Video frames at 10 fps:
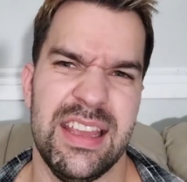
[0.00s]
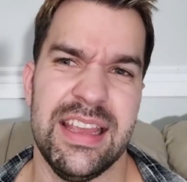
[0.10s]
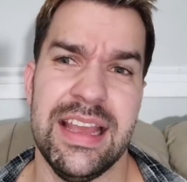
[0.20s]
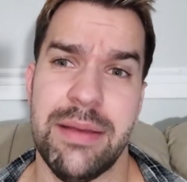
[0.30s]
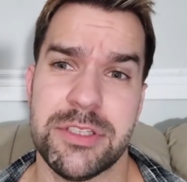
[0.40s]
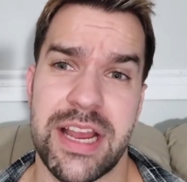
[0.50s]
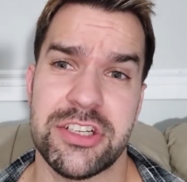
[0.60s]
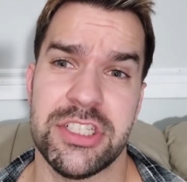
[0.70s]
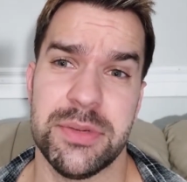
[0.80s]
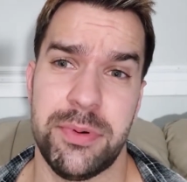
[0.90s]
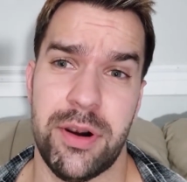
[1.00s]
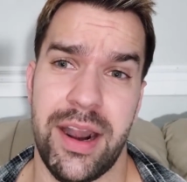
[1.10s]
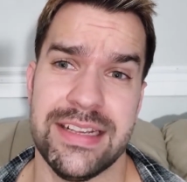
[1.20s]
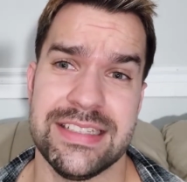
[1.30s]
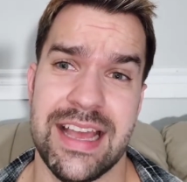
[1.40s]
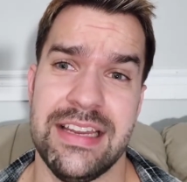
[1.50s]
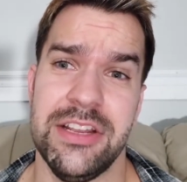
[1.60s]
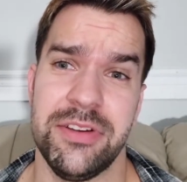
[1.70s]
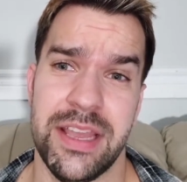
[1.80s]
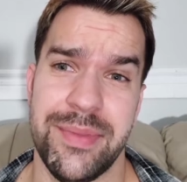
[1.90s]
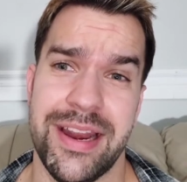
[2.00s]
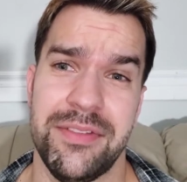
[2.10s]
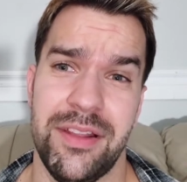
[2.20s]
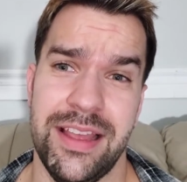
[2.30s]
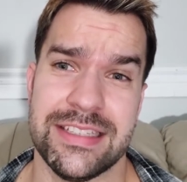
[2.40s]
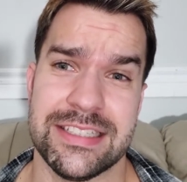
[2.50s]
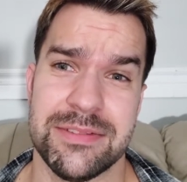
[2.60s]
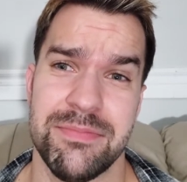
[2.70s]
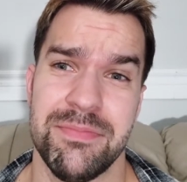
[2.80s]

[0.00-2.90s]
Yeah, I'm actually surprised that Nidoking made it on the list.